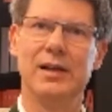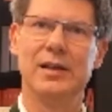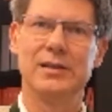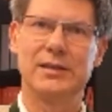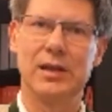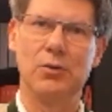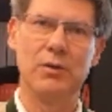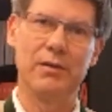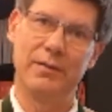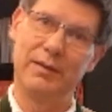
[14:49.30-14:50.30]

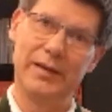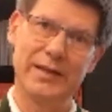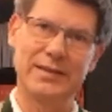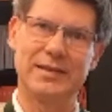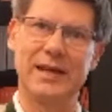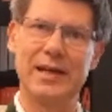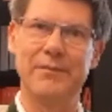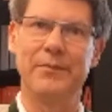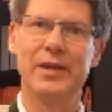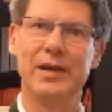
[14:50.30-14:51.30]
So let's
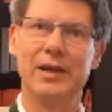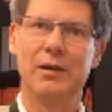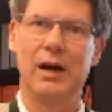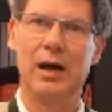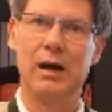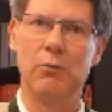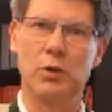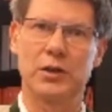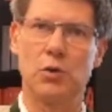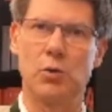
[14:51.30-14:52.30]
see
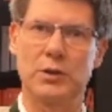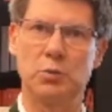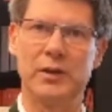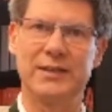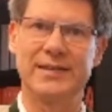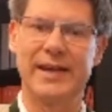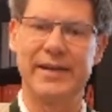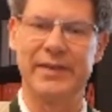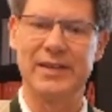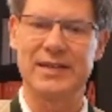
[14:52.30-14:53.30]
what courts will say
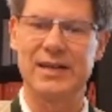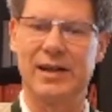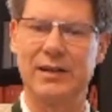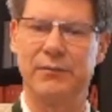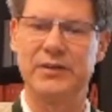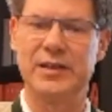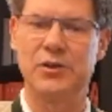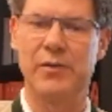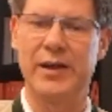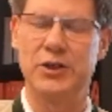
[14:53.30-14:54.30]
in this kind of
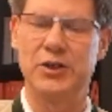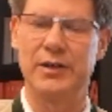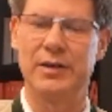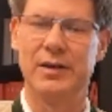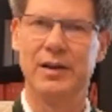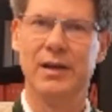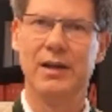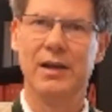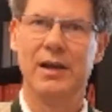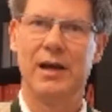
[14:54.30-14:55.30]
situation.
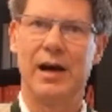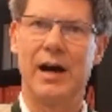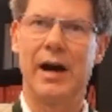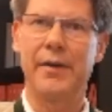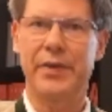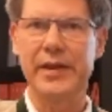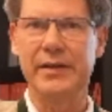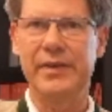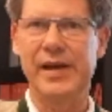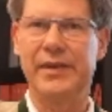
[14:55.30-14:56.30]
I
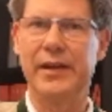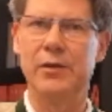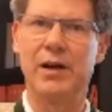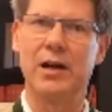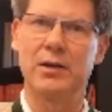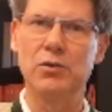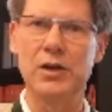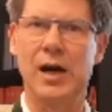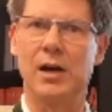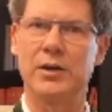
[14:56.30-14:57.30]
think that there are
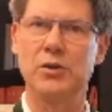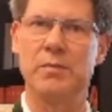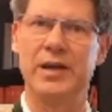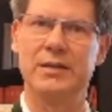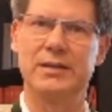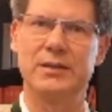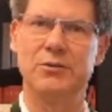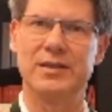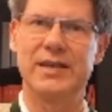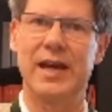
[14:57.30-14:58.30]
good arguments
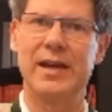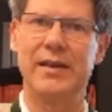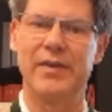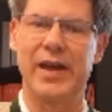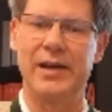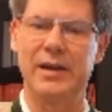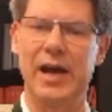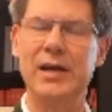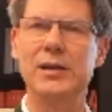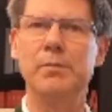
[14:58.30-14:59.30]
to say that
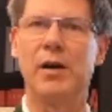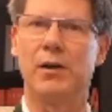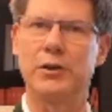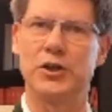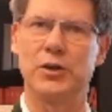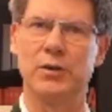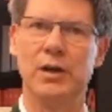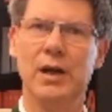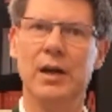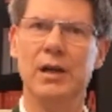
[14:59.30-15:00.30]
a
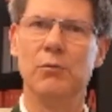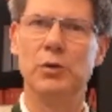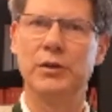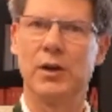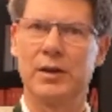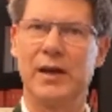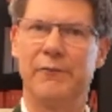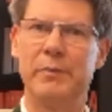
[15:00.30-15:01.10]
departure would not have